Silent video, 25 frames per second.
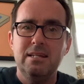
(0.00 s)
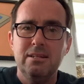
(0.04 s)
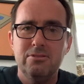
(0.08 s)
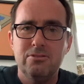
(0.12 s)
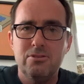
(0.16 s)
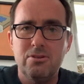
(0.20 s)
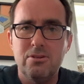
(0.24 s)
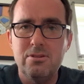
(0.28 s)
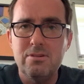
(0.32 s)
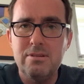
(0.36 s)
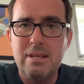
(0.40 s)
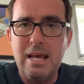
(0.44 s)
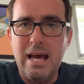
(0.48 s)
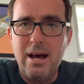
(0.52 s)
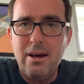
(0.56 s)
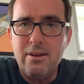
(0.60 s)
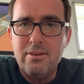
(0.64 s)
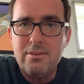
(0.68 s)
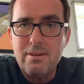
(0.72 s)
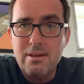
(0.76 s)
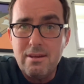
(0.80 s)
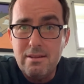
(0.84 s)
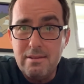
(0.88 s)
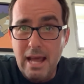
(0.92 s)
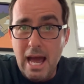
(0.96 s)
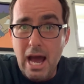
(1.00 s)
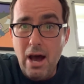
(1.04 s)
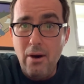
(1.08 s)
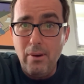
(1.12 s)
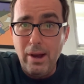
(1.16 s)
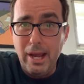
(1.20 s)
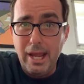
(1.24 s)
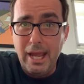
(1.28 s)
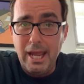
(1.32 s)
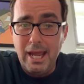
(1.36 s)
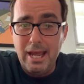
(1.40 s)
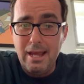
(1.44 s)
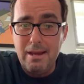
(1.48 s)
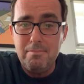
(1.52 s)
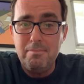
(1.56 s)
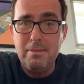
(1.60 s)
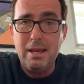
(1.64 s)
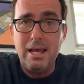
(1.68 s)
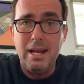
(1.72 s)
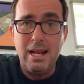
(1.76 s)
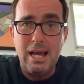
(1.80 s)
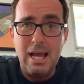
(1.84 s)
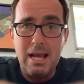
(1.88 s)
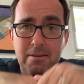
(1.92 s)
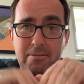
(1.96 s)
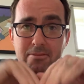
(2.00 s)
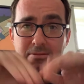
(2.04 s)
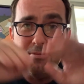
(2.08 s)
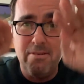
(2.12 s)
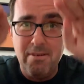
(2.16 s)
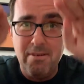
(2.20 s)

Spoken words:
Turns out now I am, and I